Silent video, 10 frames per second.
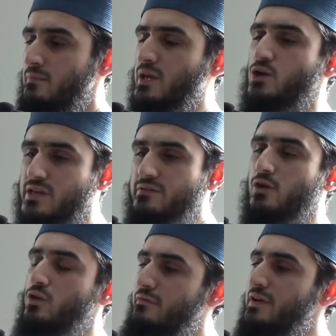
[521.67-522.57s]
Because
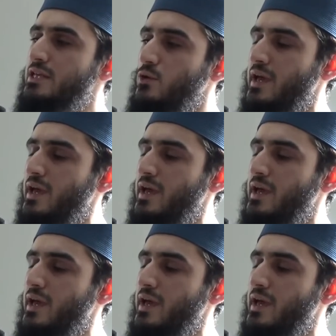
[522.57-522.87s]
even on the video